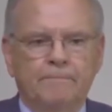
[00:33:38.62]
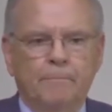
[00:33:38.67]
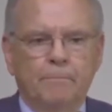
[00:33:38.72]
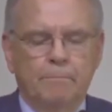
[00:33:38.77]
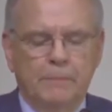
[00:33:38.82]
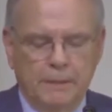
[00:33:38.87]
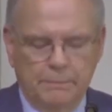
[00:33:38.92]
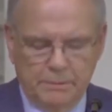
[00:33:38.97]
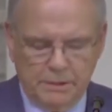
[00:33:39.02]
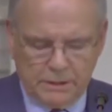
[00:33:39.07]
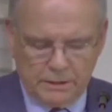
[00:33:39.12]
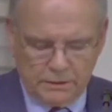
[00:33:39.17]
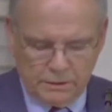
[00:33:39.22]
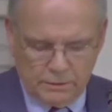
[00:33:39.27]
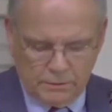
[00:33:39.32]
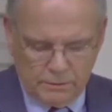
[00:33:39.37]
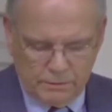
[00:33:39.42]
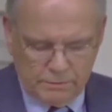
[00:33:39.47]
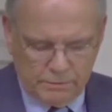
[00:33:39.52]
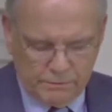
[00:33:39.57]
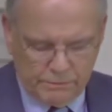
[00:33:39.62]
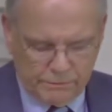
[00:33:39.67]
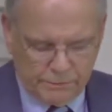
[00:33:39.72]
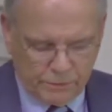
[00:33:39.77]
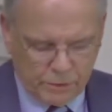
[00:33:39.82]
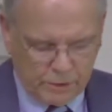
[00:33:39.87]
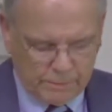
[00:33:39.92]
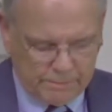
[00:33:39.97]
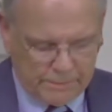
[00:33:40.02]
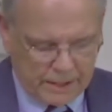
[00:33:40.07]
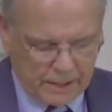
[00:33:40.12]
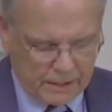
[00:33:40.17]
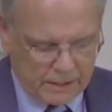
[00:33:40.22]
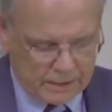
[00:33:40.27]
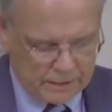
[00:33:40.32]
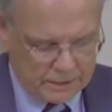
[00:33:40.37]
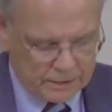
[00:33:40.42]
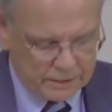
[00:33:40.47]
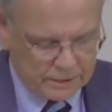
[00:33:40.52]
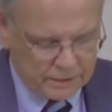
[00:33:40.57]
Biblical
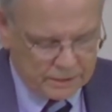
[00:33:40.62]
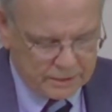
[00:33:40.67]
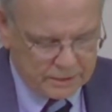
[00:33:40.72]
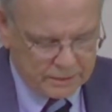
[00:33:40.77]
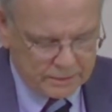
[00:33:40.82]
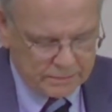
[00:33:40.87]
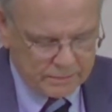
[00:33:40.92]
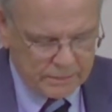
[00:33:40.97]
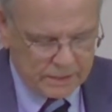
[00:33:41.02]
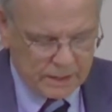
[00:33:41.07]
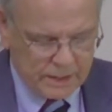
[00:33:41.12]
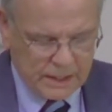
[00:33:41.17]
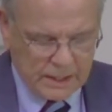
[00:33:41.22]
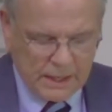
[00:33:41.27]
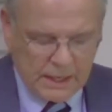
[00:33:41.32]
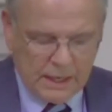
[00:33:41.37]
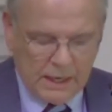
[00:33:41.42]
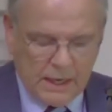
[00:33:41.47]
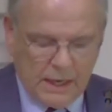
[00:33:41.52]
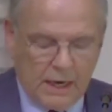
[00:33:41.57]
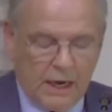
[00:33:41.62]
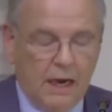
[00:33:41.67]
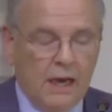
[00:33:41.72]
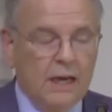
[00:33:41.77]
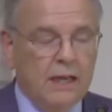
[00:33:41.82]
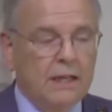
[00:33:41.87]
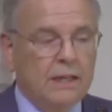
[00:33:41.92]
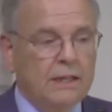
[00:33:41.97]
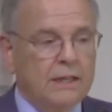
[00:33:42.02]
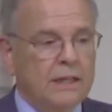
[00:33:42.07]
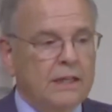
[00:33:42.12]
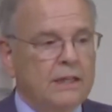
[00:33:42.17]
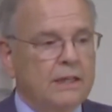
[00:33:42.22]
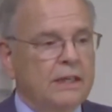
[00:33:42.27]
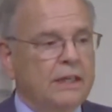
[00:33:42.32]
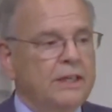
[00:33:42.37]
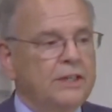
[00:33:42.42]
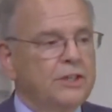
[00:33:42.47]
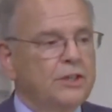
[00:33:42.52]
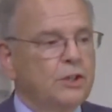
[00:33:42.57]
forbearance. I think
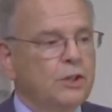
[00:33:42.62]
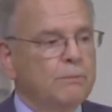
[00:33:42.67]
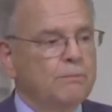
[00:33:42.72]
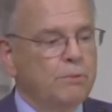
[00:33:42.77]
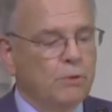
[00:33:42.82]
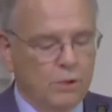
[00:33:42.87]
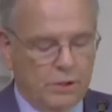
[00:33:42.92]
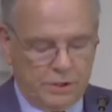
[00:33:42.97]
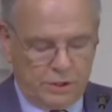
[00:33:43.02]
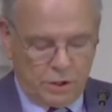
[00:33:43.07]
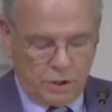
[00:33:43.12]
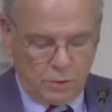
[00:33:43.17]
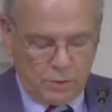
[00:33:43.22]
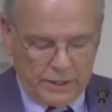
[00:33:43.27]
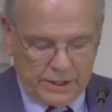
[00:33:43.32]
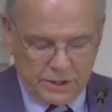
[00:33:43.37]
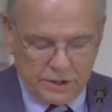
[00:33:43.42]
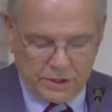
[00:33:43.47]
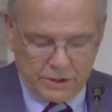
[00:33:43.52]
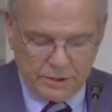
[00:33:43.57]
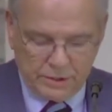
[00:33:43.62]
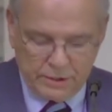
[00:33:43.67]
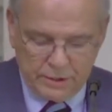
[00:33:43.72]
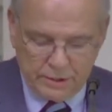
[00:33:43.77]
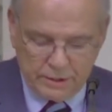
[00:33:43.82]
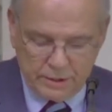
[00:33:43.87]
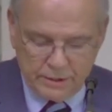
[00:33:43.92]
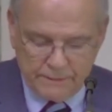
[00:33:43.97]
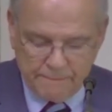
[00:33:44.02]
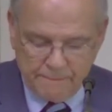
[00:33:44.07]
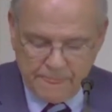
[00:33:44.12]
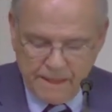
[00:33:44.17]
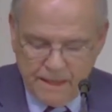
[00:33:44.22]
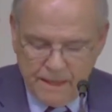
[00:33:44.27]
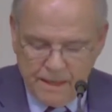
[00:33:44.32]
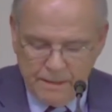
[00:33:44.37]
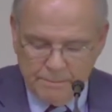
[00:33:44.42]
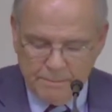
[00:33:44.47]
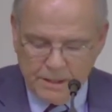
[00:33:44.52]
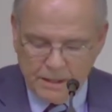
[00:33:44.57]
these are important questions
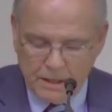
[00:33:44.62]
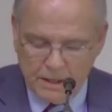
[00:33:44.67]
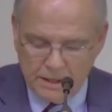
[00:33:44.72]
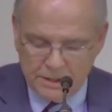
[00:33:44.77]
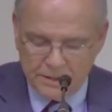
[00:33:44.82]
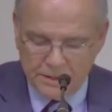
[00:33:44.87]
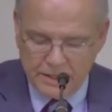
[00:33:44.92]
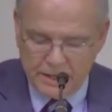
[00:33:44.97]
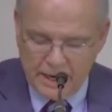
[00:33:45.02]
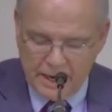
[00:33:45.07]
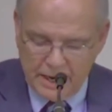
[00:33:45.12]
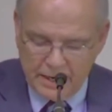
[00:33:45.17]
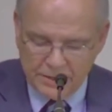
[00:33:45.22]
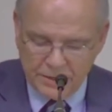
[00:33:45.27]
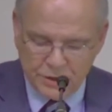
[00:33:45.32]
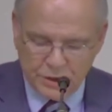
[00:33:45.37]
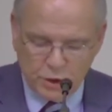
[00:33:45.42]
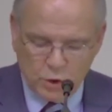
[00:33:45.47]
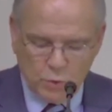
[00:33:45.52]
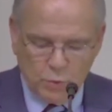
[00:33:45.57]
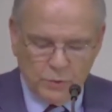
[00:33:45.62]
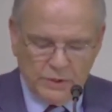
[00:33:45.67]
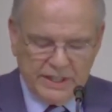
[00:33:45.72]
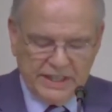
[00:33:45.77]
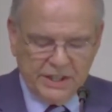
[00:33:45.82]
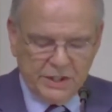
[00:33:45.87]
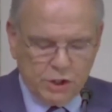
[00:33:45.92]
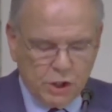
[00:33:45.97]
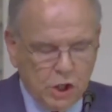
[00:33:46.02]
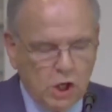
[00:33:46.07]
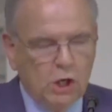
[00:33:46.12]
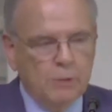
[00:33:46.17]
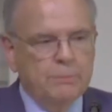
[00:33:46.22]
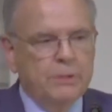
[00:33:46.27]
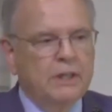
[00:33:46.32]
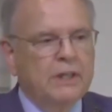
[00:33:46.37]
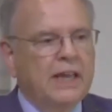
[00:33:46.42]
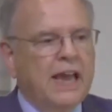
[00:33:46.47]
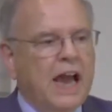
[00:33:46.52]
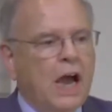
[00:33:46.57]
because the answer will
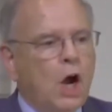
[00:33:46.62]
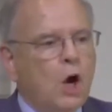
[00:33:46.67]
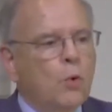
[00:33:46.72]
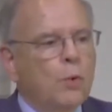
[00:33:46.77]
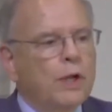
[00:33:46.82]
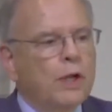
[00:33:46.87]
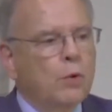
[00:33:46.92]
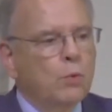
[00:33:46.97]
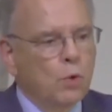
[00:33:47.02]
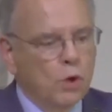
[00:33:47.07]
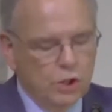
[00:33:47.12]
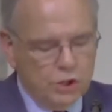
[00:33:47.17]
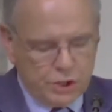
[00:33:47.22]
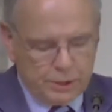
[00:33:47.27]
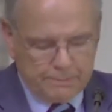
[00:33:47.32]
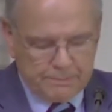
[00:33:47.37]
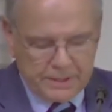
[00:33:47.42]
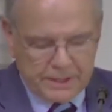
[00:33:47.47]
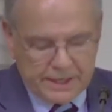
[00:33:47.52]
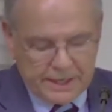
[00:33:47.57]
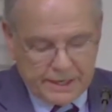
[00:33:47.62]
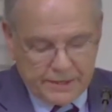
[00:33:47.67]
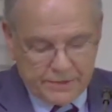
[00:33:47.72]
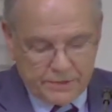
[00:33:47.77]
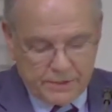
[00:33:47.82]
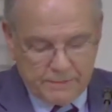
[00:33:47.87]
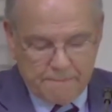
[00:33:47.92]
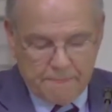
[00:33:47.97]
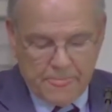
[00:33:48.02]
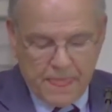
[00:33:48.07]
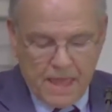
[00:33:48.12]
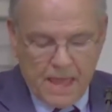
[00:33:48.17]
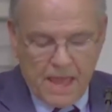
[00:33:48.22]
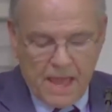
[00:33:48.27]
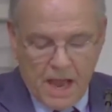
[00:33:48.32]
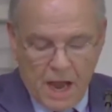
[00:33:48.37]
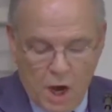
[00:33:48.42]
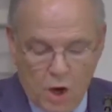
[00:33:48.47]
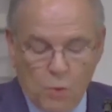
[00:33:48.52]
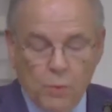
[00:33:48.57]
determine how we worship together,
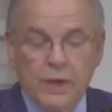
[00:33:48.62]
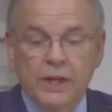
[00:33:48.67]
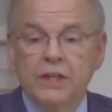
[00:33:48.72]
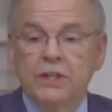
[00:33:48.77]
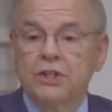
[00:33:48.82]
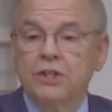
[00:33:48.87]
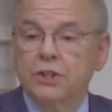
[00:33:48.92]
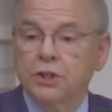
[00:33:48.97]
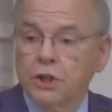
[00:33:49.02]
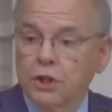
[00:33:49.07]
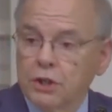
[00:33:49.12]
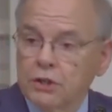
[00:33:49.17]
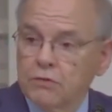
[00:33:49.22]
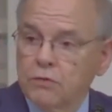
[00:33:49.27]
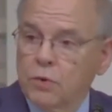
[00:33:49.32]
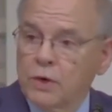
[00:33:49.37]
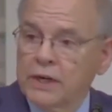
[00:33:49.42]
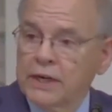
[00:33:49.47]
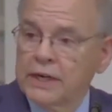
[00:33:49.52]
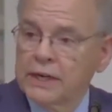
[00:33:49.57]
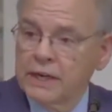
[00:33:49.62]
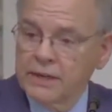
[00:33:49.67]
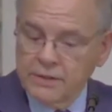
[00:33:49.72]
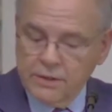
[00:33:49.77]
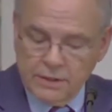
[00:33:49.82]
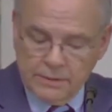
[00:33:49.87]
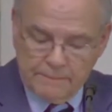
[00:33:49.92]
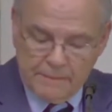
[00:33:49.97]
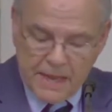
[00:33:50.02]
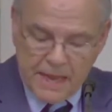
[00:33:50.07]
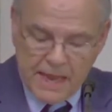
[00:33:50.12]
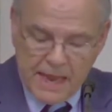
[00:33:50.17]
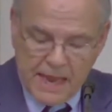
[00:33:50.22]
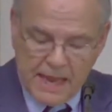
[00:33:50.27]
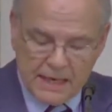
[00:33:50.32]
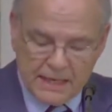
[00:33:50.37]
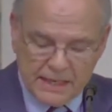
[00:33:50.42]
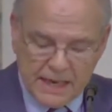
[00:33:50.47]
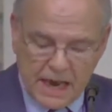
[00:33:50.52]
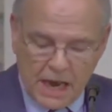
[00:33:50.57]
how we serve one another,
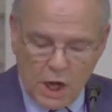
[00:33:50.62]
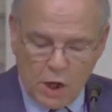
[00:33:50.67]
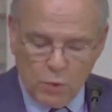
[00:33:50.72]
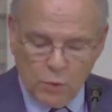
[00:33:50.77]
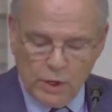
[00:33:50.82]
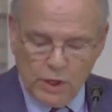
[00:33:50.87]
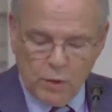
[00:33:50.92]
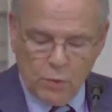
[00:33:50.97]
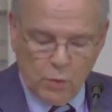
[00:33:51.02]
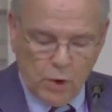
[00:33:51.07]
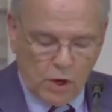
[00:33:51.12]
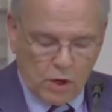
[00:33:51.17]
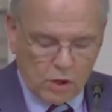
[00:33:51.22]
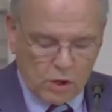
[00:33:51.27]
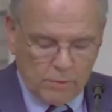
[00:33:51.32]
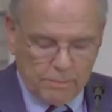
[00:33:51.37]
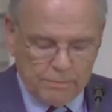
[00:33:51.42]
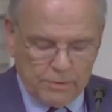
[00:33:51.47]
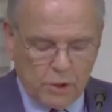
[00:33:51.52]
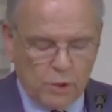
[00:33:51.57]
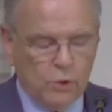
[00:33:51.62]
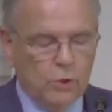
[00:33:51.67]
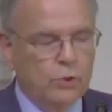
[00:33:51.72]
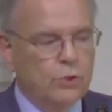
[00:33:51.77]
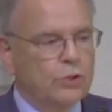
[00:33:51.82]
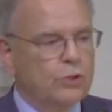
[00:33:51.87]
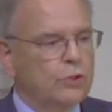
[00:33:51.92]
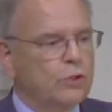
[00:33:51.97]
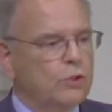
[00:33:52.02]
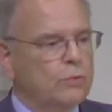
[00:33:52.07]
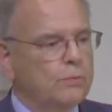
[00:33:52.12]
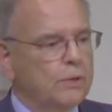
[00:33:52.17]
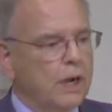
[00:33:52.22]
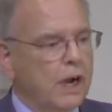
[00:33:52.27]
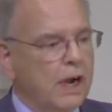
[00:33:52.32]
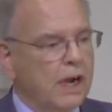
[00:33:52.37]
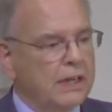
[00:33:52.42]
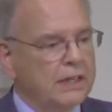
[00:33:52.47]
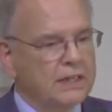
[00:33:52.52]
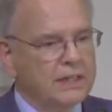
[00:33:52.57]
and how we welcome those whom
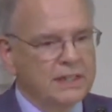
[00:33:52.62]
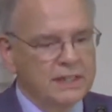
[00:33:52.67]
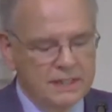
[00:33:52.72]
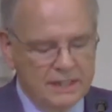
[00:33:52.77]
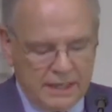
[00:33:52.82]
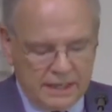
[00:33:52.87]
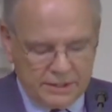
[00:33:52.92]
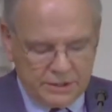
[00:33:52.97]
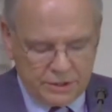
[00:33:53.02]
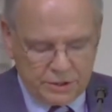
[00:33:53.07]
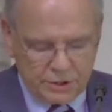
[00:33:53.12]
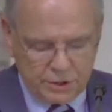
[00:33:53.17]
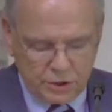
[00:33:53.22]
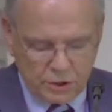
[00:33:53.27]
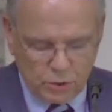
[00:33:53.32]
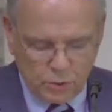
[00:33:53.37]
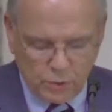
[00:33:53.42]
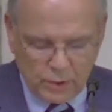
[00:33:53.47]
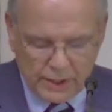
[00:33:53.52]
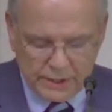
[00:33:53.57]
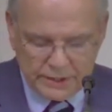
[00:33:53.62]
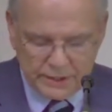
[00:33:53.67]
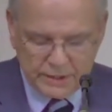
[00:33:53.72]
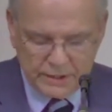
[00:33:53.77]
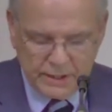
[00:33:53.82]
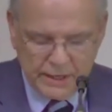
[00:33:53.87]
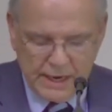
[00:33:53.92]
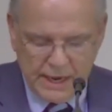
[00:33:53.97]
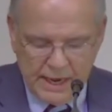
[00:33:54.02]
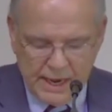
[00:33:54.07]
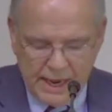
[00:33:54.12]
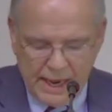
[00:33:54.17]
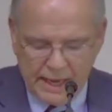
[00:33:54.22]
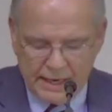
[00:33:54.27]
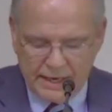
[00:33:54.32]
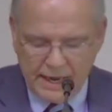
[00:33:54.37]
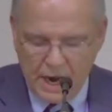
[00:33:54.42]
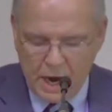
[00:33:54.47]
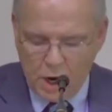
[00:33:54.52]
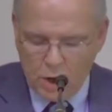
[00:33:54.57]
God sends to us,
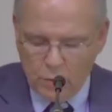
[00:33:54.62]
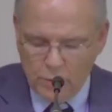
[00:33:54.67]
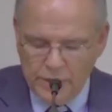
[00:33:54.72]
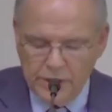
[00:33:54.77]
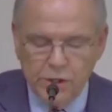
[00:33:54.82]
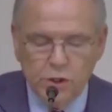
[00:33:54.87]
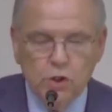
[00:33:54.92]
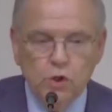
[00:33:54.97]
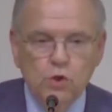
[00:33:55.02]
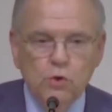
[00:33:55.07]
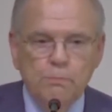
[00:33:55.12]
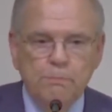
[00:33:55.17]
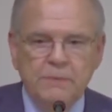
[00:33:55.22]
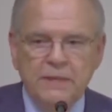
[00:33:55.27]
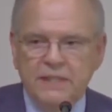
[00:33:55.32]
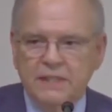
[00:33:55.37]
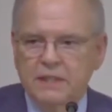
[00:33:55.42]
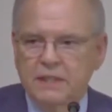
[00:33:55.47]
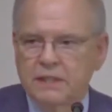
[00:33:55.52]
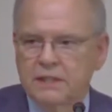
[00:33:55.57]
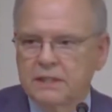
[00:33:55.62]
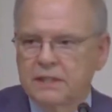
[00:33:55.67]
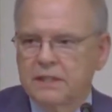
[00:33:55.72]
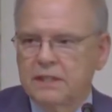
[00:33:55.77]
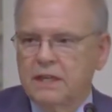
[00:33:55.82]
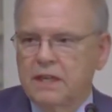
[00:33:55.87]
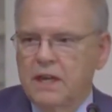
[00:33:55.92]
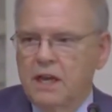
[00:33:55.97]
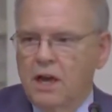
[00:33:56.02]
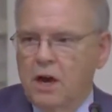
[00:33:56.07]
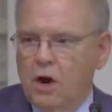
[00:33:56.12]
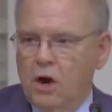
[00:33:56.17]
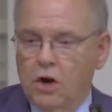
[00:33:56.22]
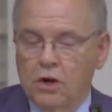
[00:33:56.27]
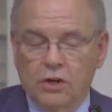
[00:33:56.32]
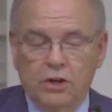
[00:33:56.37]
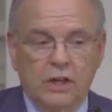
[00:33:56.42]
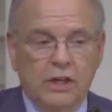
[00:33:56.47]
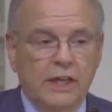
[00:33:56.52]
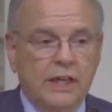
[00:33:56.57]
and how we do business
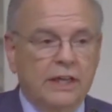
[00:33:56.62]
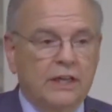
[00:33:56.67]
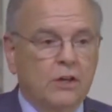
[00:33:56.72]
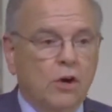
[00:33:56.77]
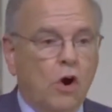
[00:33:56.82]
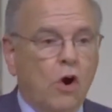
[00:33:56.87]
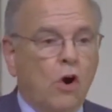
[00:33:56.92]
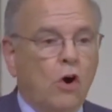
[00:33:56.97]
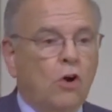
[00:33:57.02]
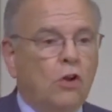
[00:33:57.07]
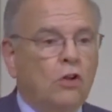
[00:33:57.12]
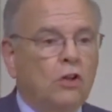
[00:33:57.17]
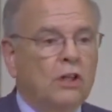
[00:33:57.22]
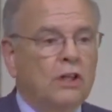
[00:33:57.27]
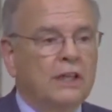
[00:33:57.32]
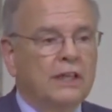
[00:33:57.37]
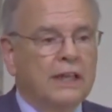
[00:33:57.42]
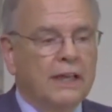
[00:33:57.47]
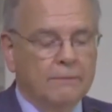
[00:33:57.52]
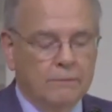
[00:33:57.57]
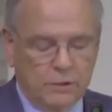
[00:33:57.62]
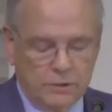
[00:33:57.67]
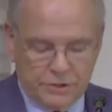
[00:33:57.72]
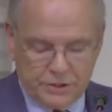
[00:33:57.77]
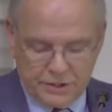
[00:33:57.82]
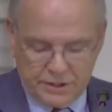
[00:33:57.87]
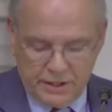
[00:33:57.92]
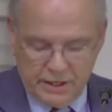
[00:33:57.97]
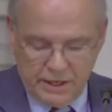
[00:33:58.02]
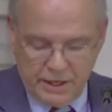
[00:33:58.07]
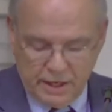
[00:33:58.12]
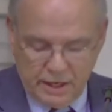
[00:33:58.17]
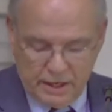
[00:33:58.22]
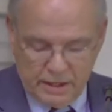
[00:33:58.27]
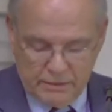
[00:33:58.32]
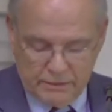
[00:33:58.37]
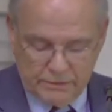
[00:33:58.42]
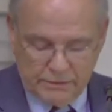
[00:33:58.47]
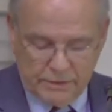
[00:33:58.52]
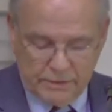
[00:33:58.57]
in all levels
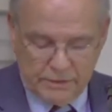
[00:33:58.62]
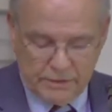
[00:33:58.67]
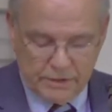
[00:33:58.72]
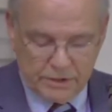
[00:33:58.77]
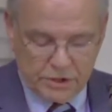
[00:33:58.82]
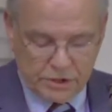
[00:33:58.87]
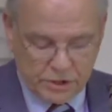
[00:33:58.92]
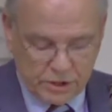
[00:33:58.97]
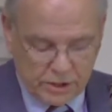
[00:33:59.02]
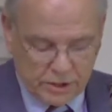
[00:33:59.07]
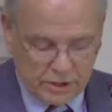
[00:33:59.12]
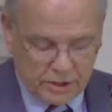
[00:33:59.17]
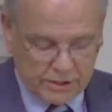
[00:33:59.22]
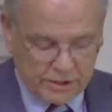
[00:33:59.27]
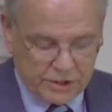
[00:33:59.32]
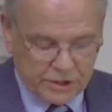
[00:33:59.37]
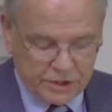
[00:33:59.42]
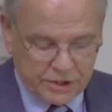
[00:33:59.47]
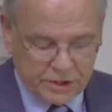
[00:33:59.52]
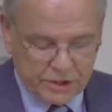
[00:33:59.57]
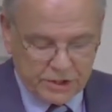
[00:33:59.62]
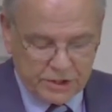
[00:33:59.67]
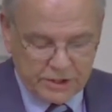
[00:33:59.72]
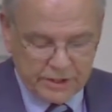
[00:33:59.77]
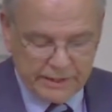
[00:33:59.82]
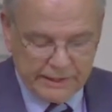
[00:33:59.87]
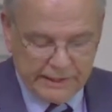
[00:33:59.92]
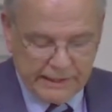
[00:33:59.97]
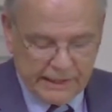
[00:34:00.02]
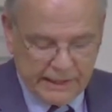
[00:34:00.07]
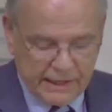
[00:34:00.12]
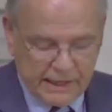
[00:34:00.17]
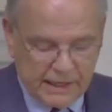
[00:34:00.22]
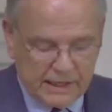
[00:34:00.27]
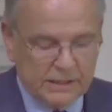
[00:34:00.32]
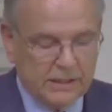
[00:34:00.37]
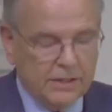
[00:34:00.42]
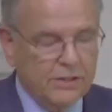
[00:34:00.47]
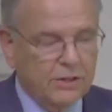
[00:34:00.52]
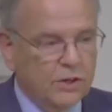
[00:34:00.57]
of the church.
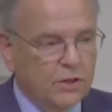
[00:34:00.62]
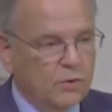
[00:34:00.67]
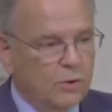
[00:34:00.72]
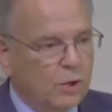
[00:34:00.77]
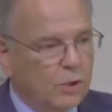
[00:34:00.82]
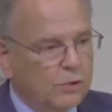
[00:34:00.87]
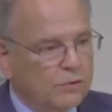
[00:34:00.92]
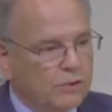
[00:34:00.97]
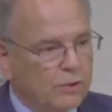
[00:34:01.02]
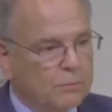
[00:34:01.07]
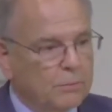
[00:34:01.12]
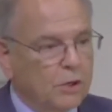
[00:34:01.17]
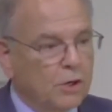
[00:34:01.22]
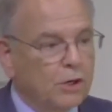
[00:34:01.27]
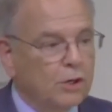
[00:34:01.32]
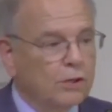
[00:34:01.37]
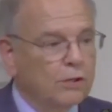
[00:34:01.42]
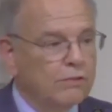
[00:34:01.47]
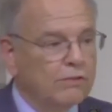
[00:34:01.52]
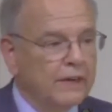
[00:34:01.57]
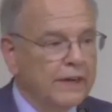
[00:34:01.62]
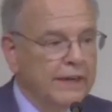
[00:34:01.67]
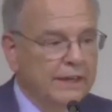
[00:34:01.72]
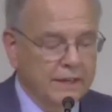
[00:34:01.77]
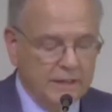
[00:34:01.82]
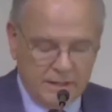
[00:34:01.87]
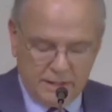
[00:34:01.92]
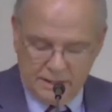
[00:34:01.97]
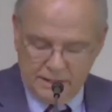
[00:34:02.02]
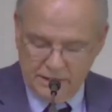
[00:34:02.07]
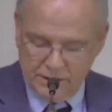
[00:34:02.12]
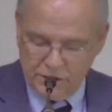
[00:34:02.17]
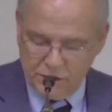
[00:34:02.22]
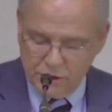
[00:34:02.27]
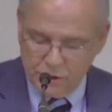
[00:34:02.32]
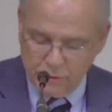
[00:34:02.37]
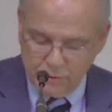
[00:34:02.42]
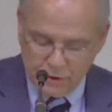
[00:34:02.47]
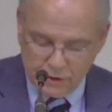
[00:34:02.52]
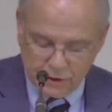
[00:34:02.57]
Another quote from Earl Fike
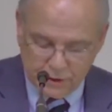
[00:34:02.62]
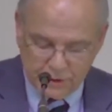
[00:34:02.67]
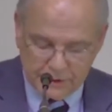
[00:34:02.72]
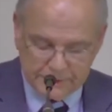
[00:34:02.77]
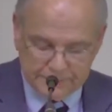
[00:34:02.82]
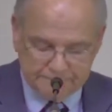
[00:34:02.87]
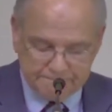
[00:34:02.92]
Jr.